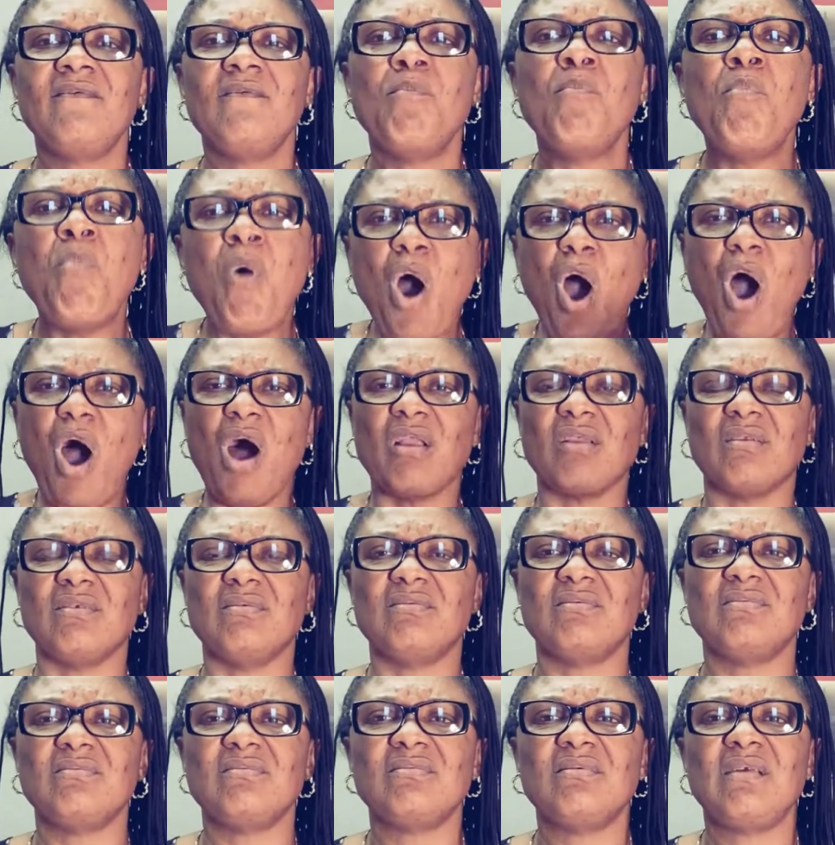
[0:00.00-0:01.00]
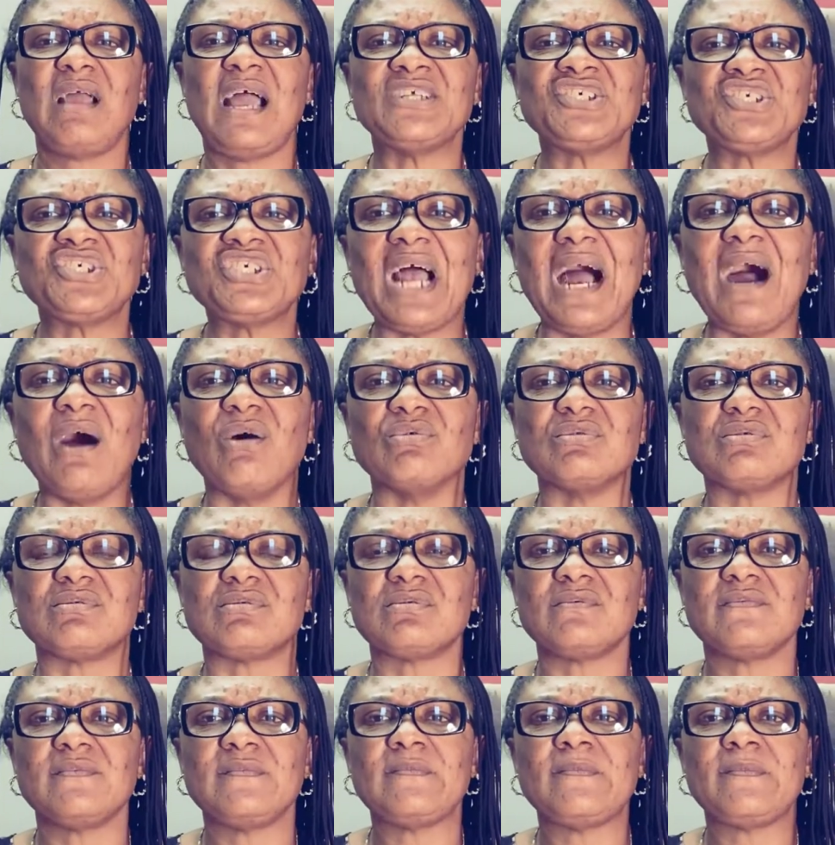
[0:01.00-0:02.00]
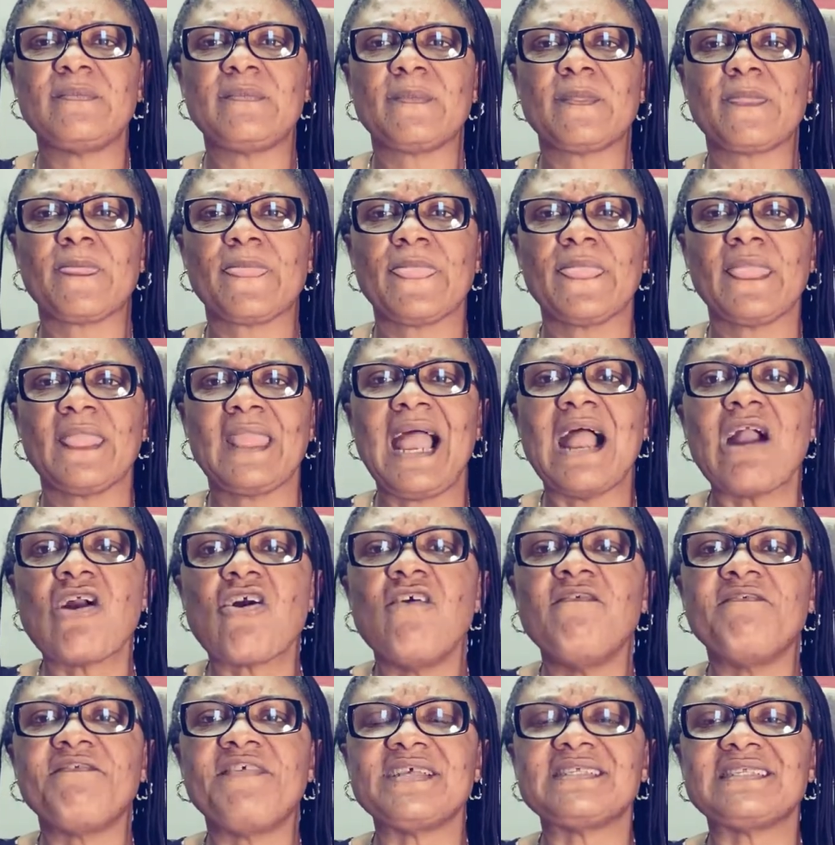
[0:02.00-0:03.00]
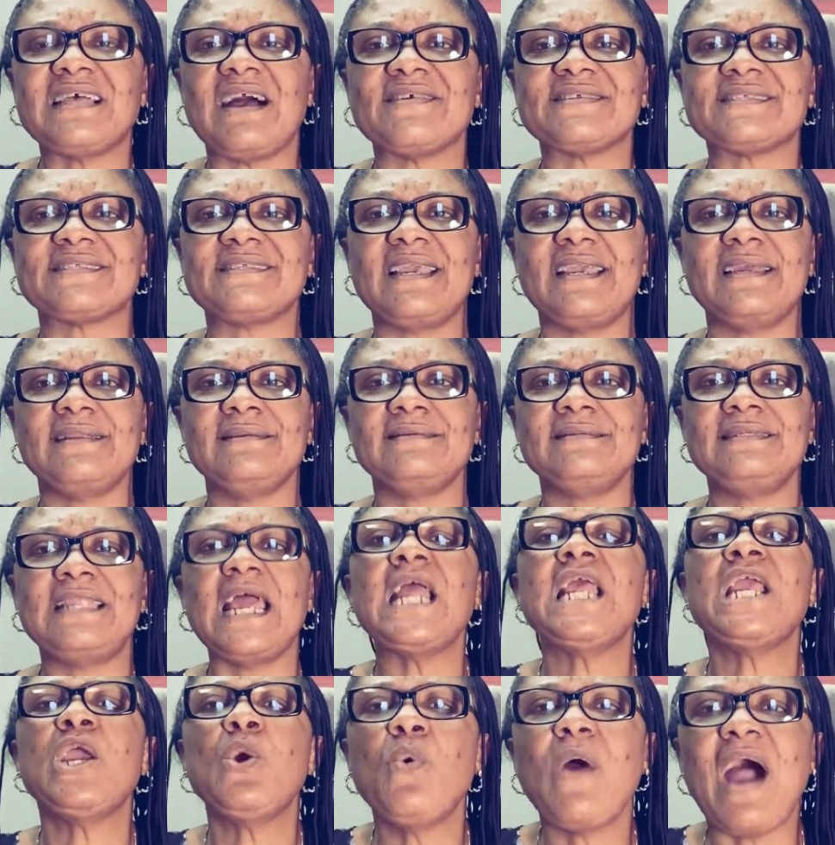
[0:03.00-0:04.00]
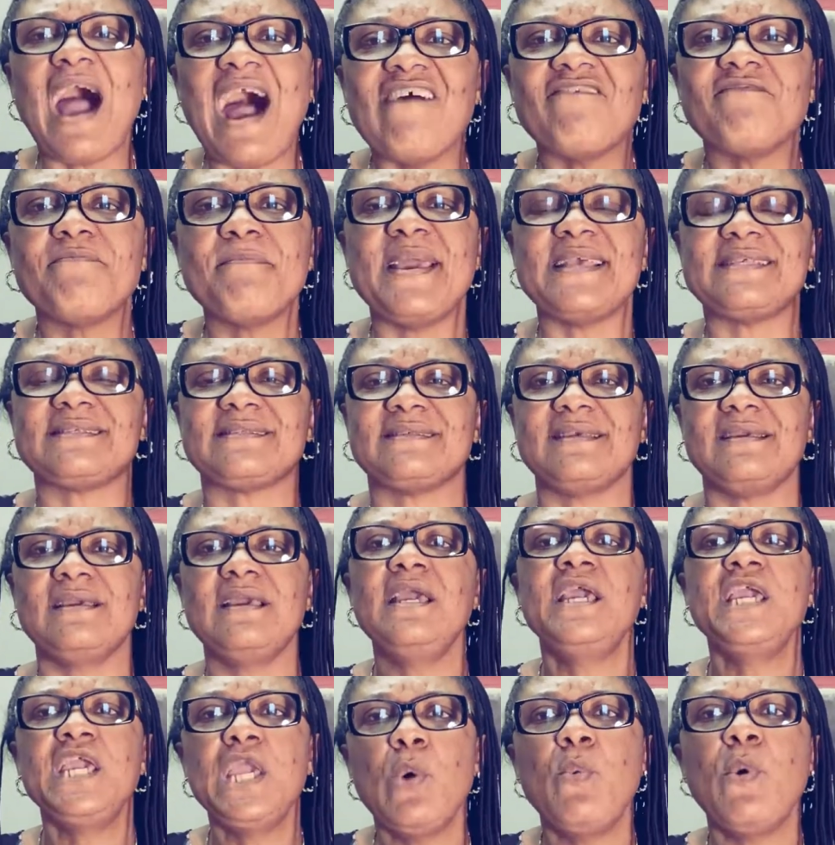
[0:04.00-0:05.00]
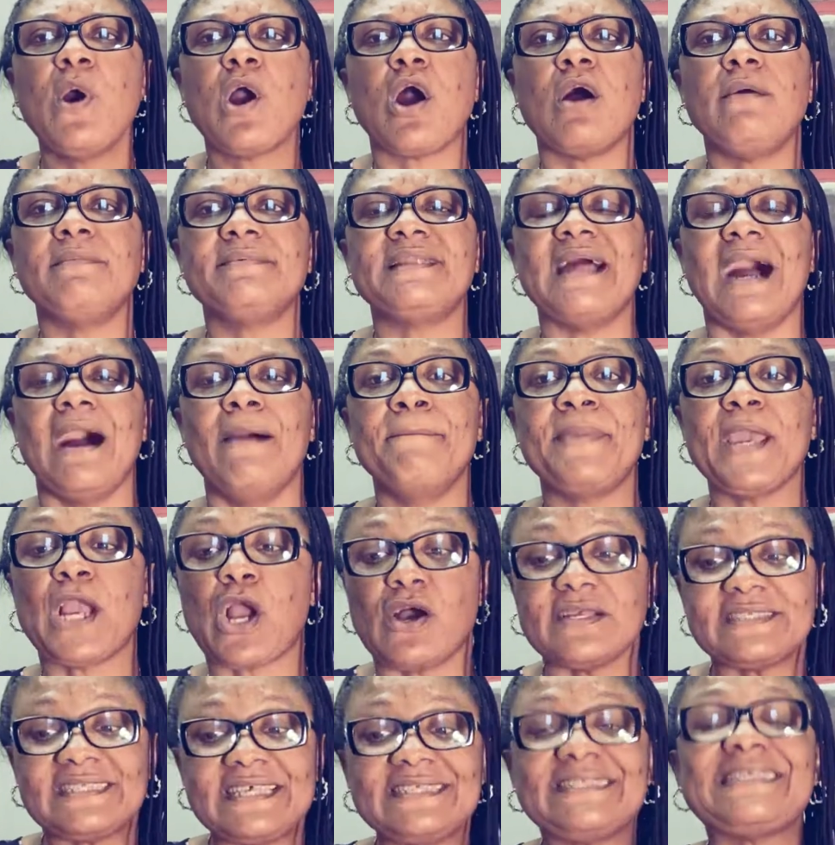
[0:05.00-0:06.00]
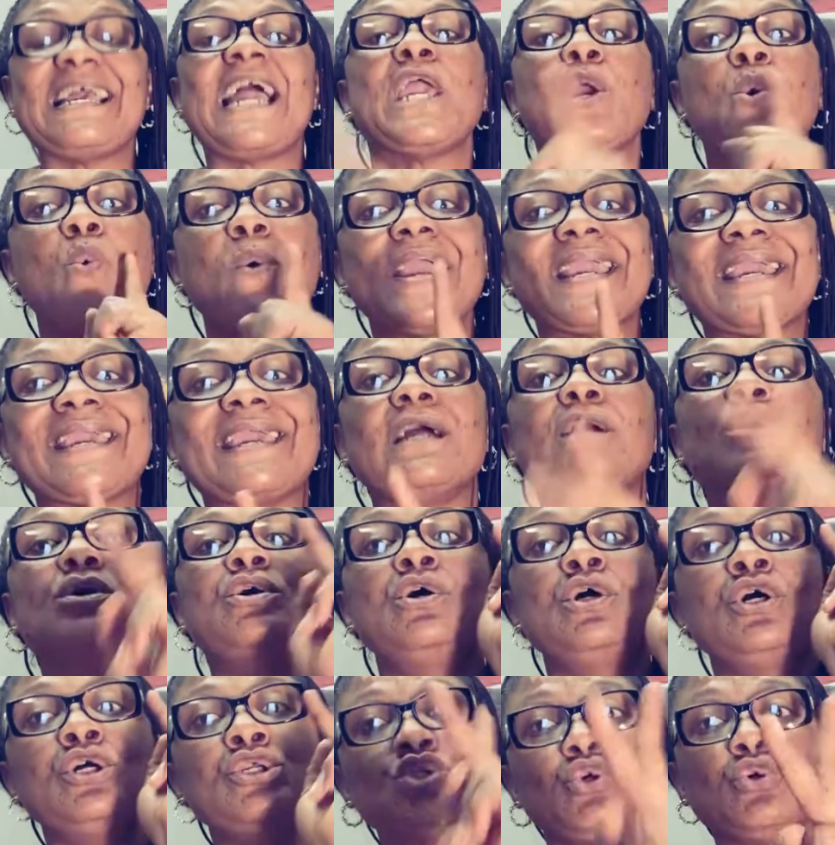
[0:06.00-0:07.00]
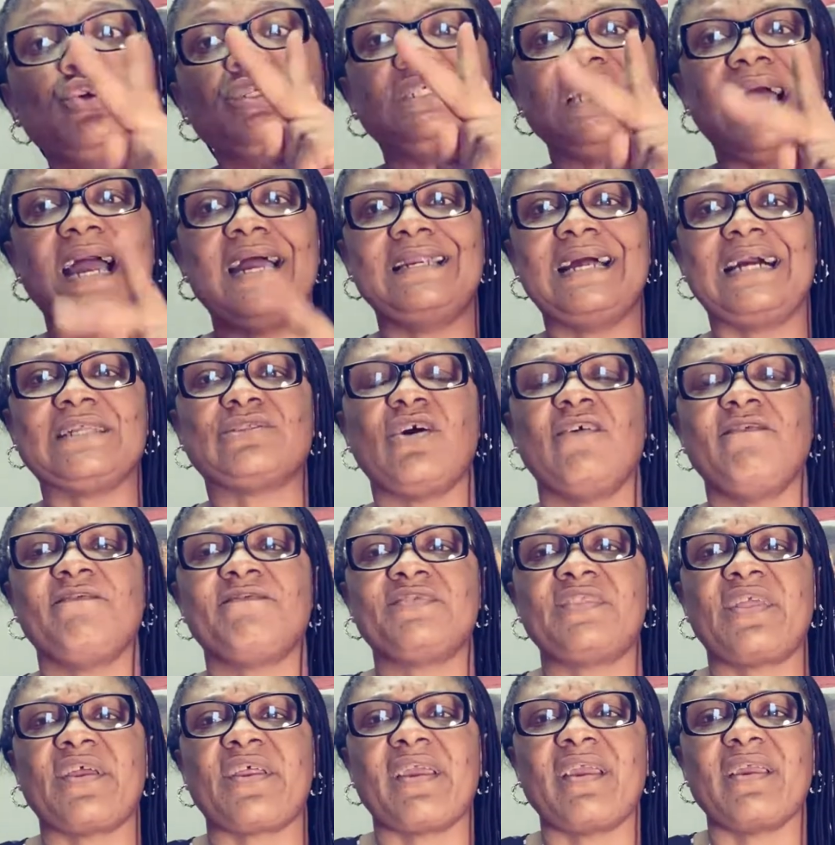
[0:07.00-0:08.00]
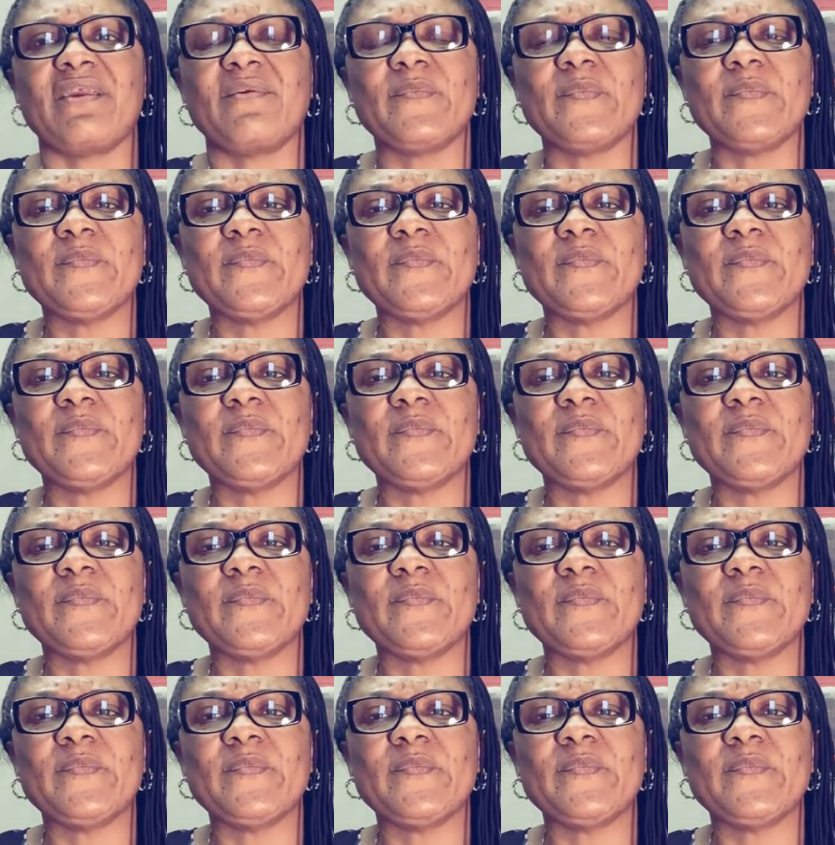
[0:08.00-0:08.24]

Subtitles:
mourn, and shout, and confess our sin. Then he will have mercy. He will come down. Because he said he will kill two-thirds out of three.